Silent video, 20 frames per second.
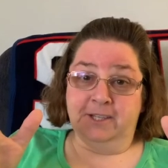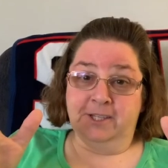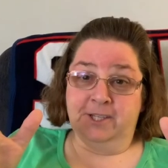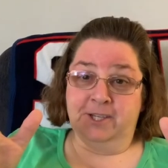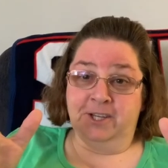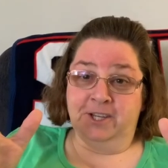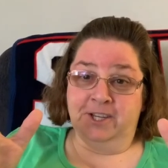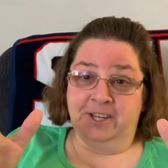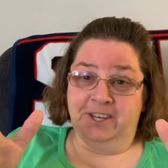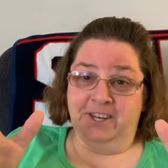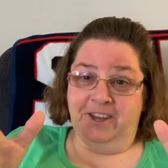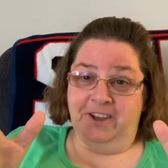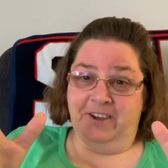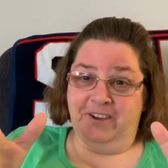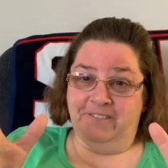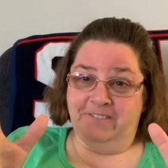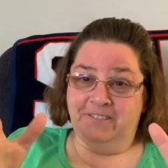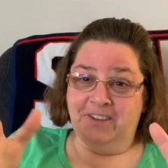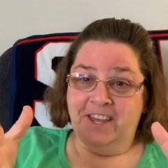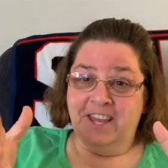should
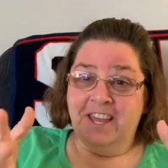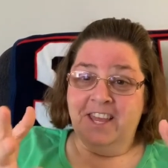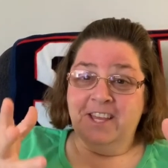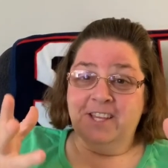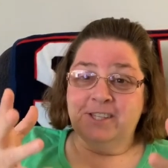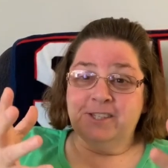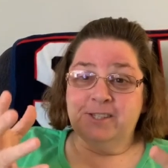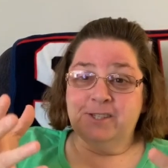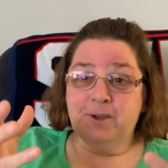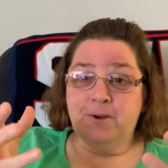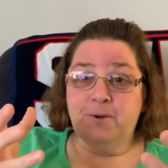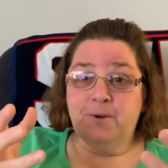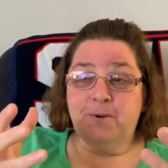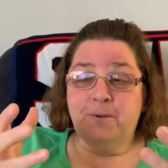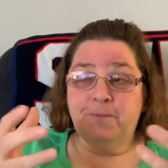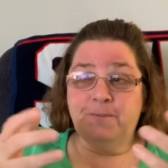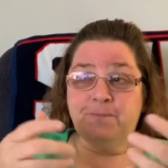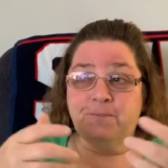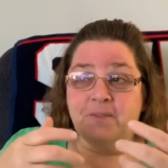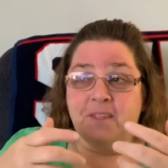have.
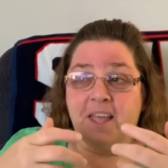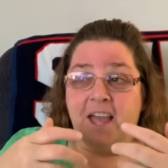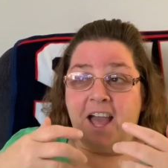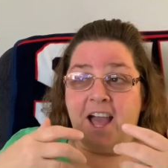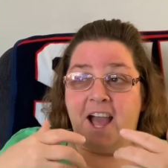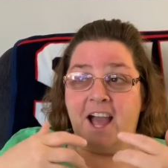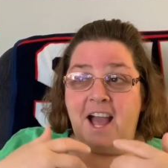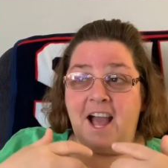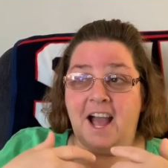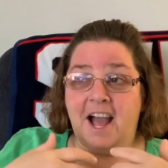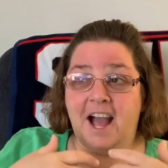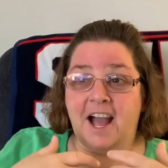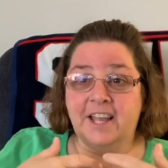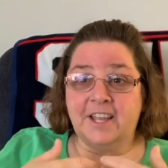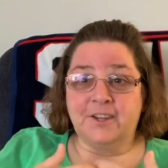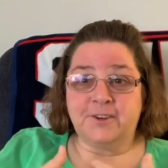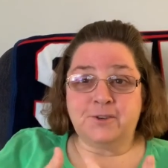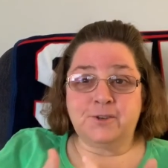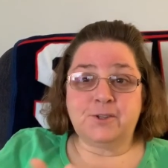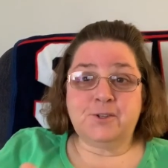So I
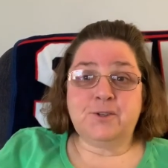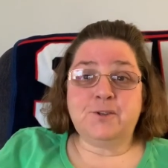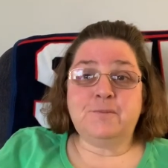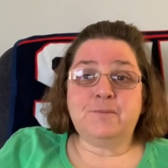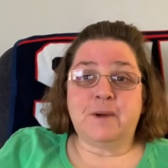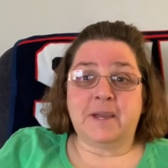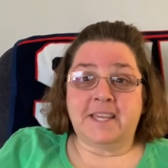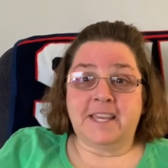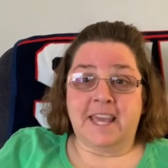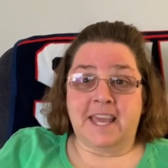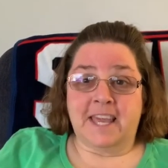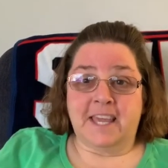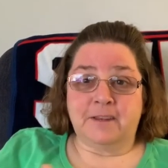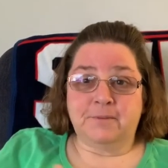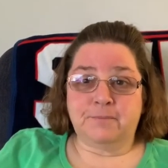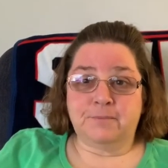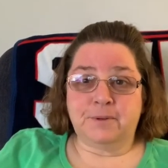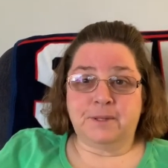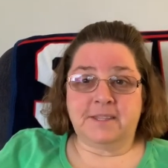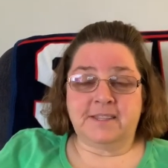understood my
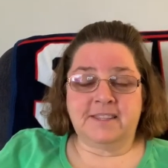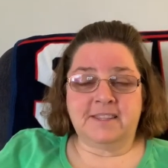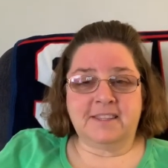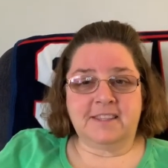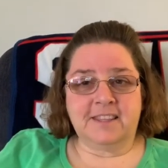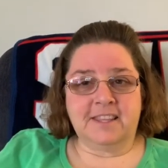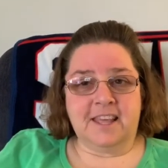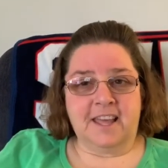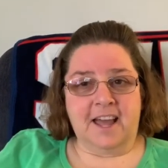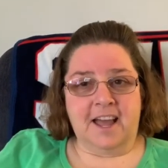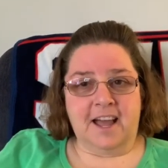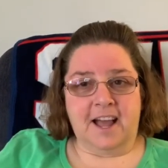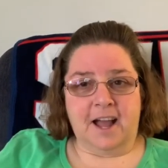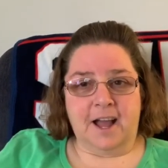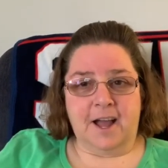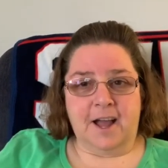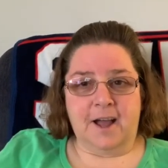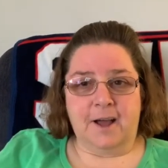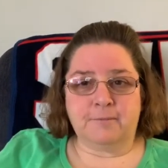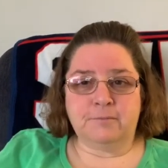gain, but
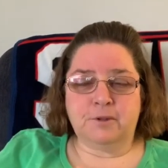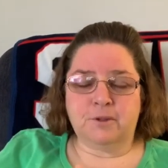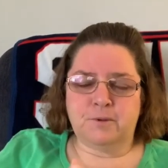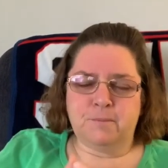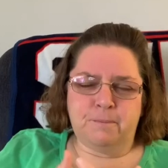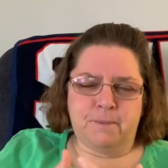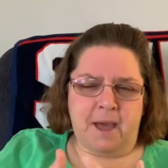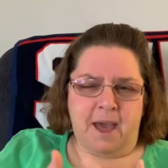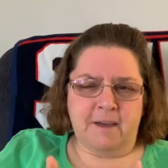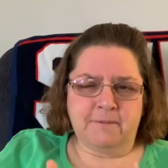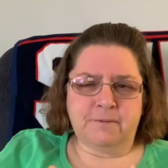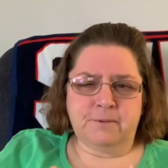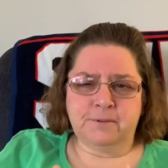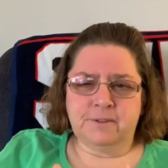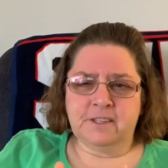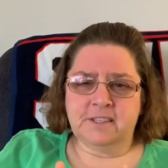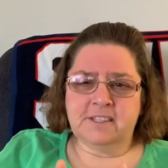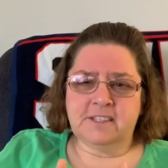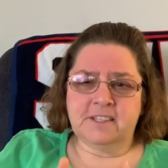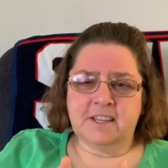I'm a little baffled
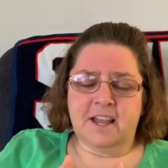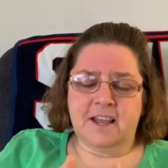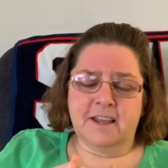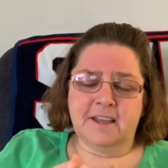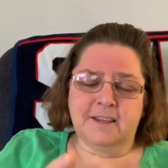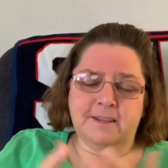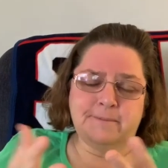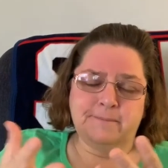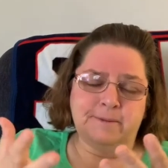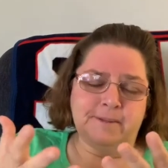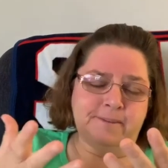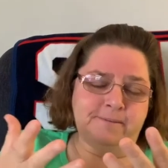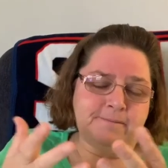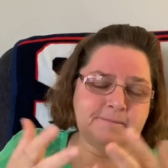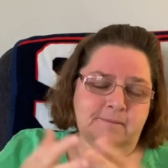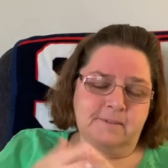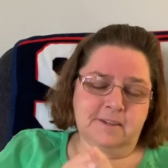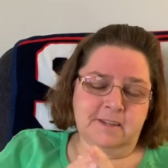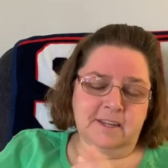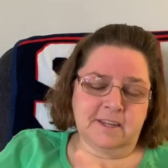this time.
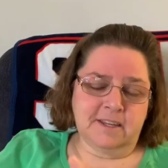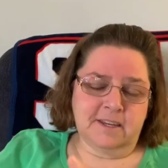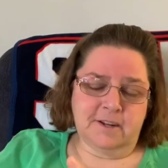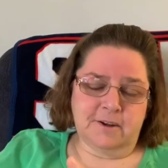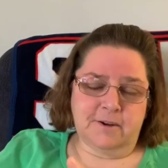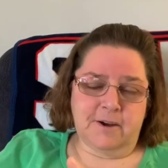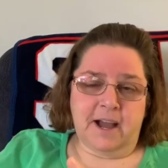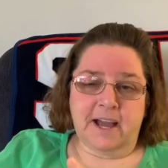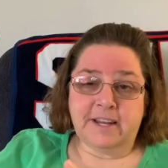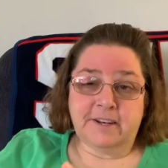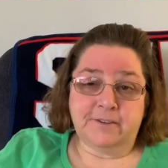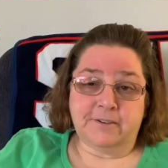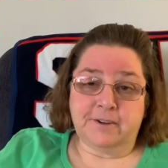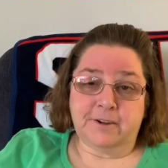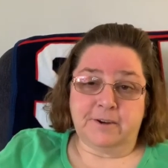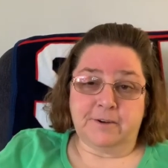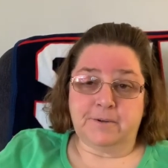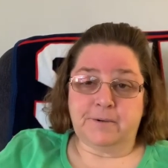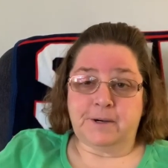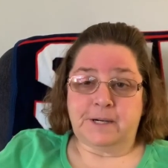And, you know, I don't
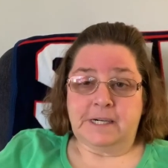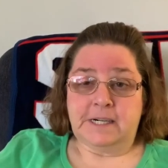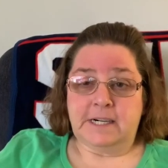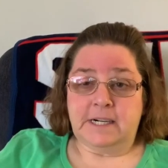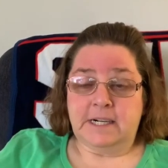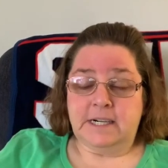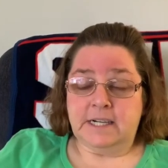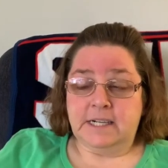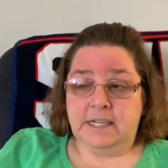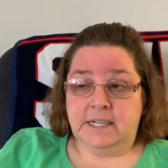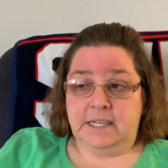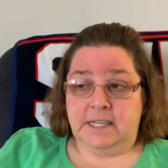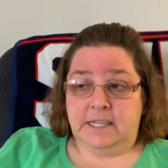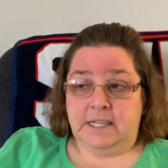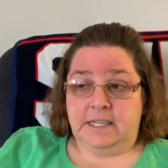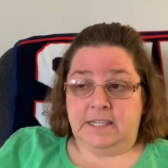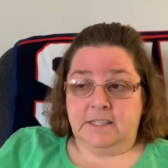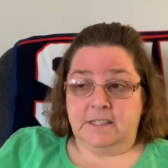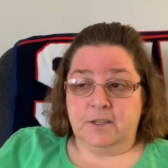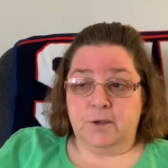know.
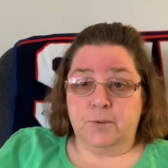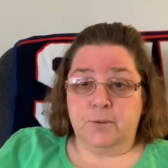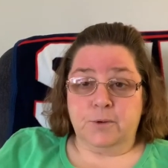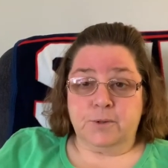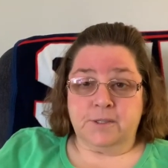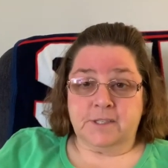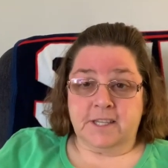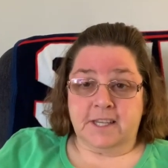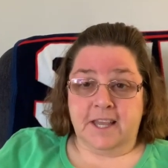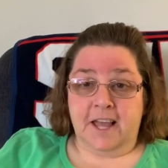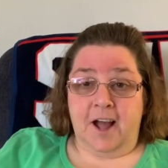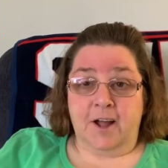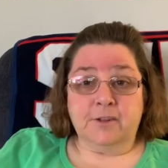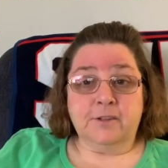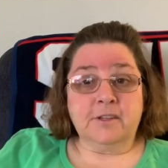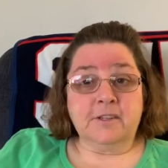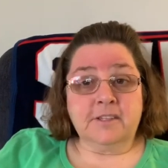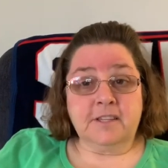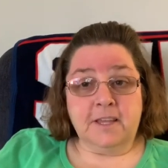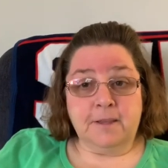So we'll see. I'll
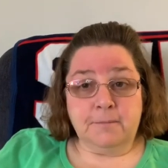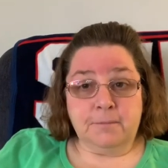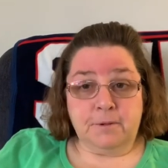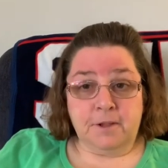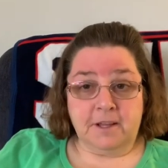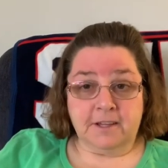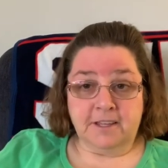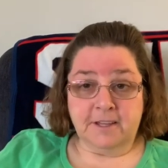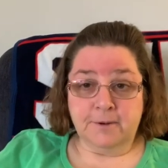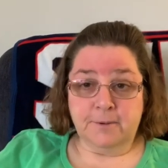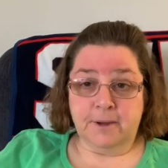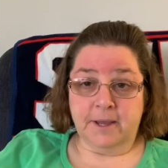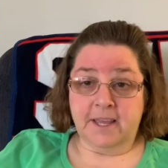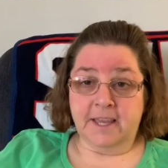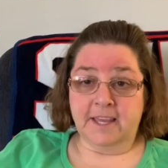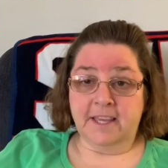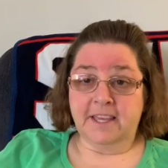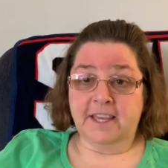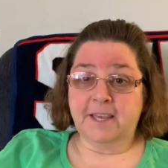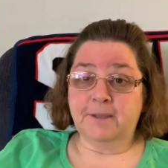just keep plugging
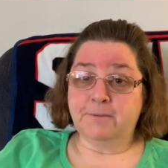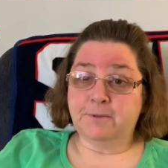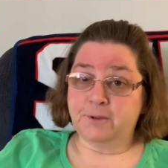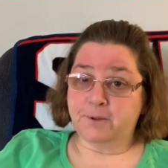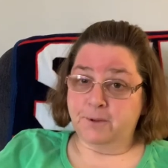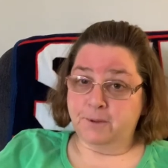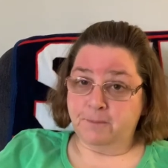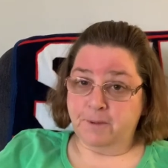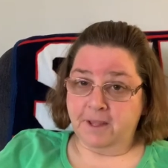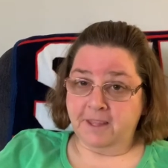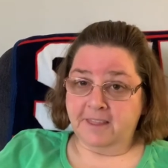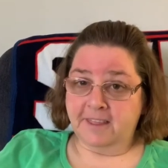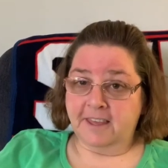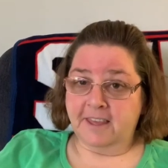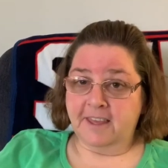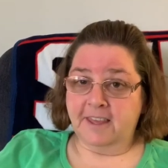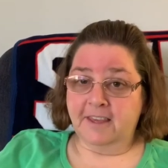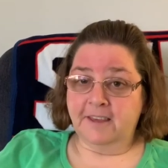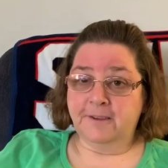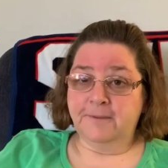away, keep doing my
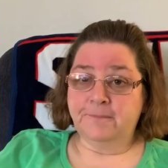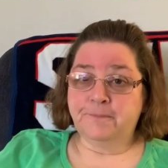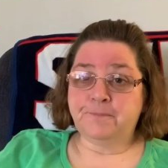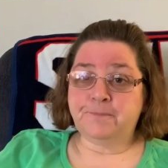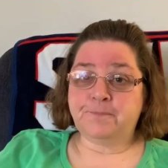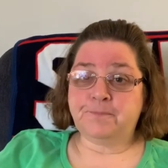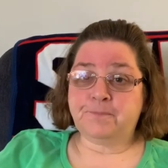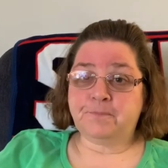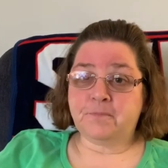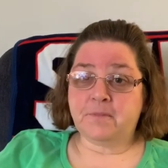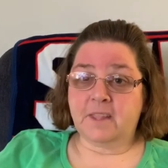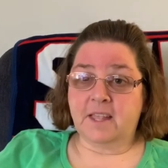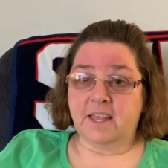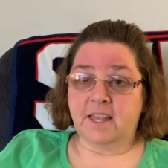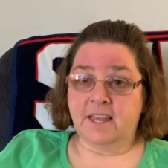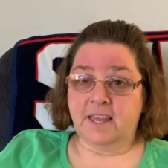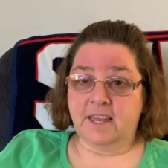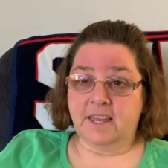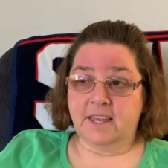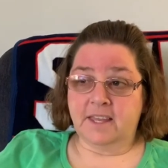thing.
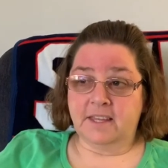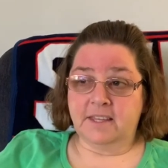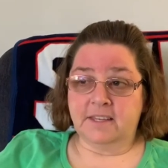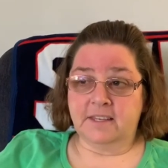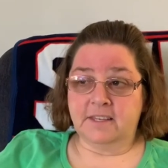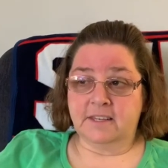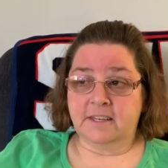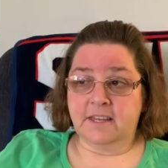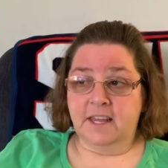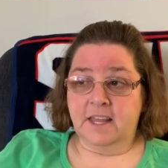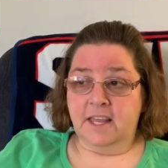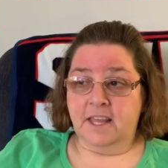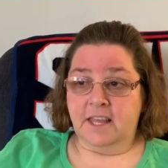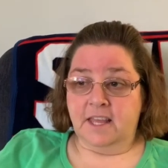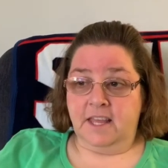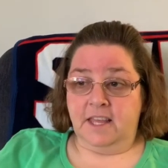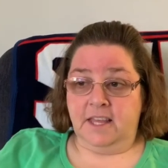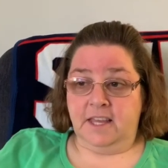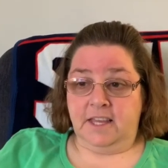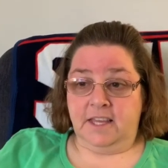And,
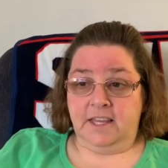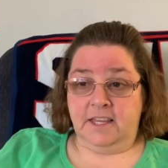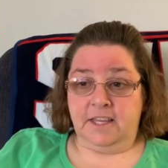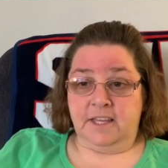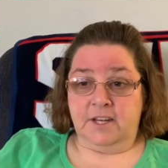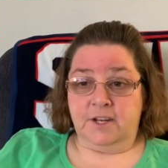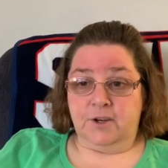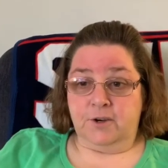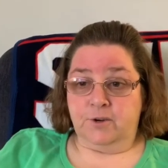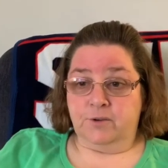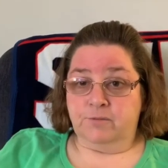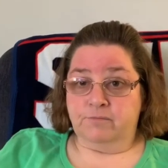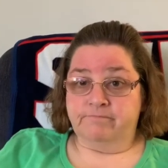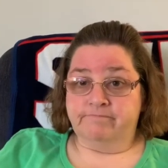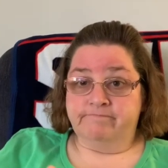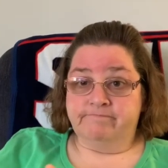you know,